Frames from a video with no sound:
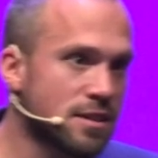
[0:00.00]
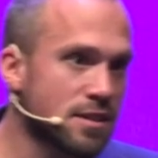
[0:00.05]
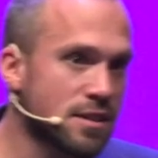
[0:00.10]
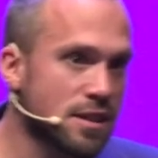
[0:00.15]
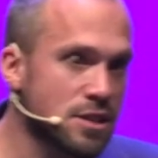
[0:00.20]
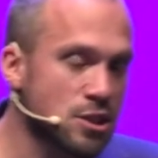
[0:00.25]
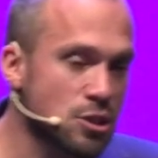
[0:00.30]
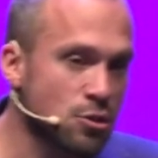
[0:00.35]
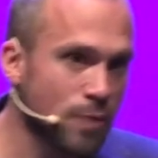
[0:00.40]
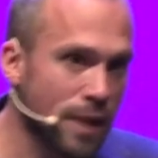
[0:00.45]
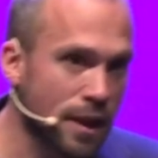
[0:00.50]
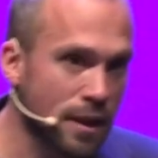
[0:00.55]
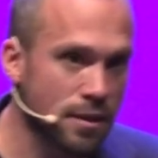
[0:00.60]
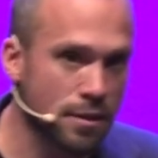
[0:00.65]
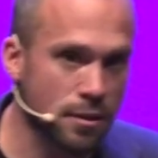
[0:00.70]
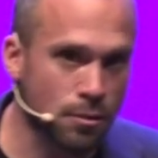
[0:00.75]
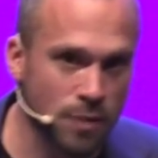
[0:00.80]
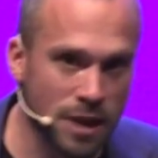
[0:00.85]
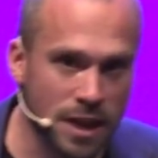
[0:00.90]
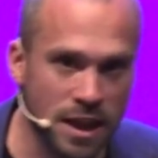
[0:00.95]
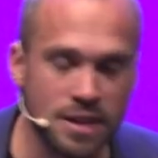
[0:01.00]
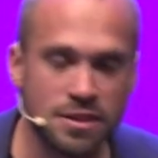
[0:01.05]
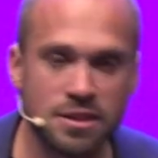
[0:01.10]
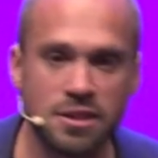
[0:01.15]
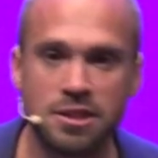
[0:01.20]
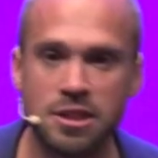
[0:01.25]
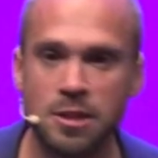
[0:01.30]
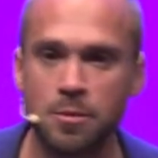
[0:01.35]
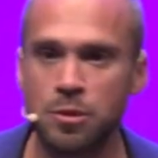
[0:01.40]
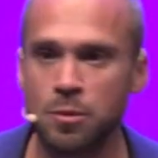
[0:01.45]
and strengthen
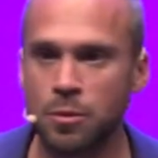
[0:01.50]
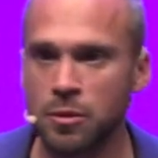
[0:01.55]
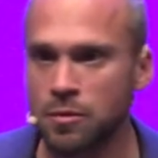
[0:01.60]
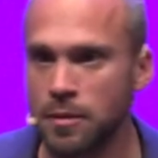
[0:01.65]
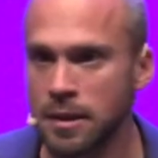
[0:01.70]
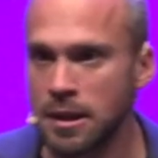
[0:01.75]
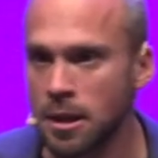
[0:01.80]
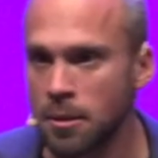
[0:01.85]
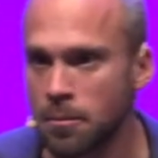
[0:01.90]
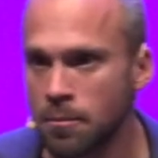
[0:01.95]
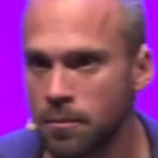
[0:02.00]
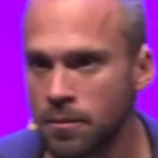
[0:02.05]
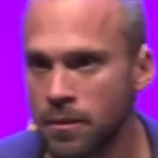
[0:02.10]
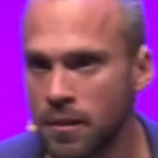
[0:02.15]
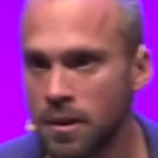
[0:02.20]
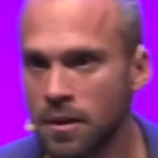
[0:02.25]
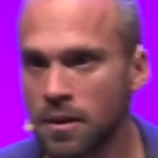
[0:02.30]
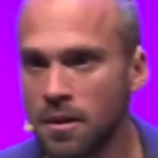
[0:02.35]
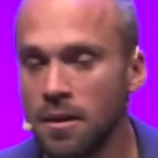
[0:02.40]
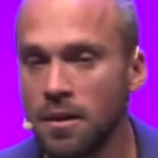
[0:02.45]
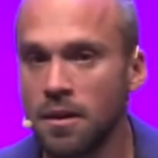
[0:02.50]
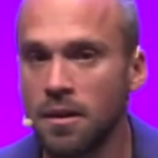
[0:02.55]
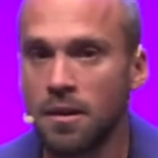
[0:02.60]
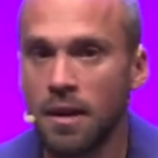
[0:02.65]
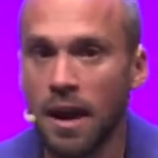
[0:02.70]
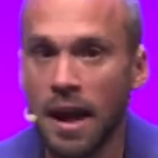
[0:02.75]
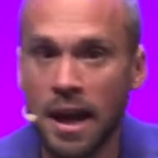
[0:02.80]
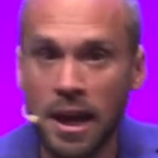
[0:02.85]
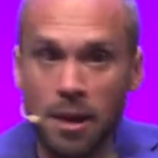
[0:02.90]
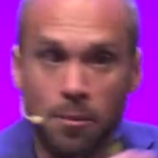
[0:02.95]
relationships between them.
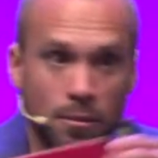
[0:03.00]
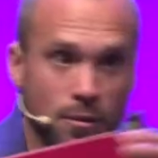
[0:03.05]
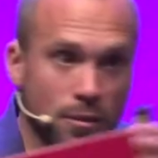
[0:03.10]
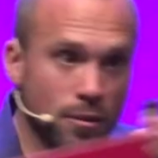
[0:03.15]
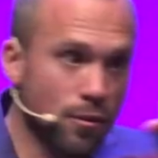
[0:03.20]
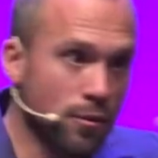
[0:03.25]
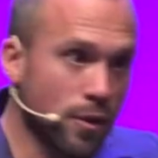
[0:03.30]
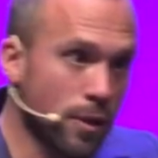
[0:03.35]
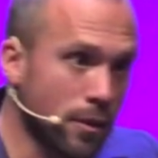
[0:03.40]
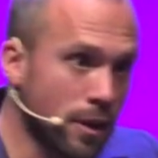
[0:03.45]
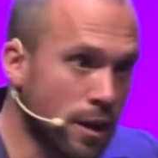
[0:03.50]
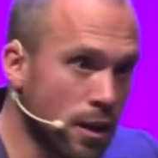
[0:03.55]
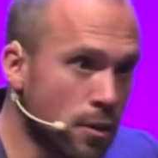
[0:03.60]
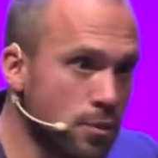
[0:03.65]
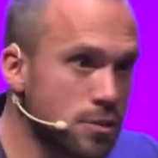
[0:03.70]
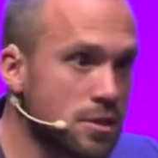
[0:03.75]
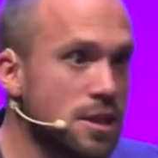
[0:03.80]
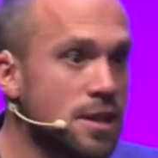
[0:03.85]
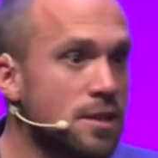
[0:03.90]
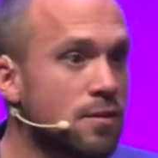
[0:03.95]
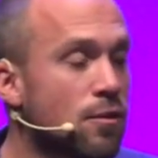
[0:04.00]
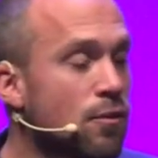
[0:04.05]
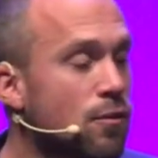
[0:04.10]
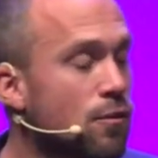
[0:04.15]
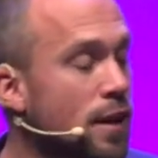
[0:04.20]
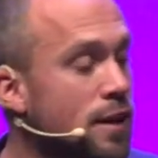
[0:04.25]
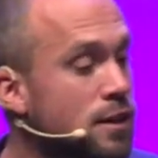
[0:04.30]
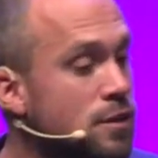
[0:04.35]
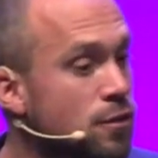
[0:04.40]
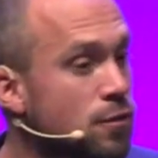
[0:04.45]
Aim very closely,
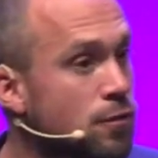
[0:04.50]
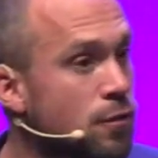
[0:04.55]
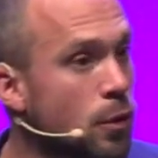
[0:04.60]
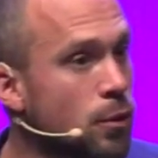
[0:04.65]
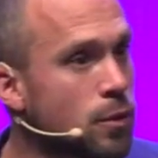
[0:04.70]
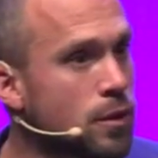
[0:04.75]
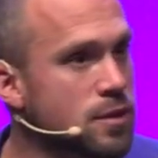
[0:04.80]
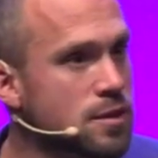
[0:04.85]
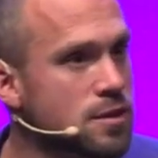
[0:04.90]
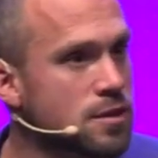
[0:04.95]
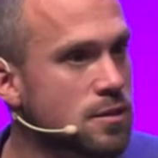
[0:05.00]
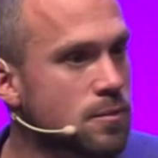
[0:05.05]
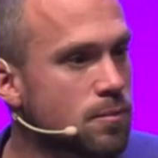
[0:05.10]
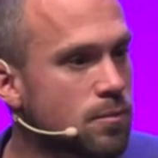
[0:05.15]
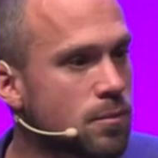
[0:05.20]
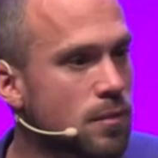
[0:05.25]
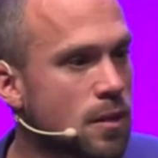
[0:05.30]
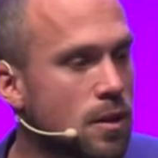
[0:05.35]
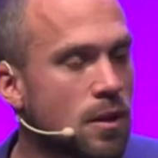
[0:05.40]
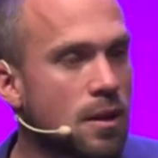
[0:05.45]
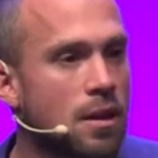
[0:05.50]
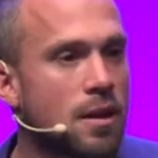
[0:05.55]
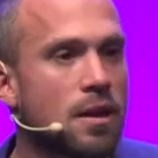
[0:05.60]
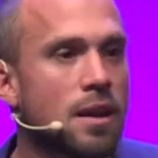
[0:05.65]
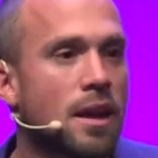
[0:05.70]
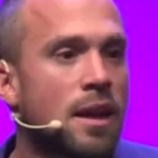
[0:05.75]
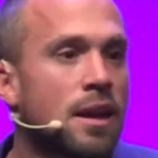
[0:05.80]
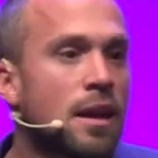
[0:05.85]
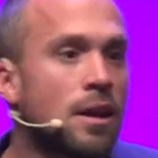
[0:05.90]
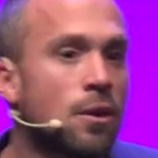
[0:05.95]
find your focus.
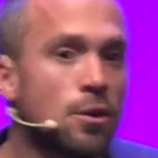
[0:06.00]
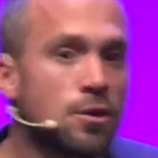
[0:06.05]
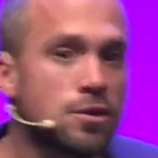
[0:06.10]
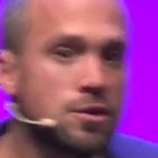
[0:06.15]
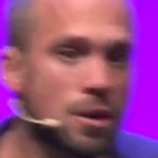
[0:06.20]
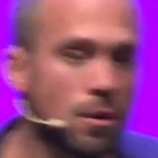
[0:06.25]
And then also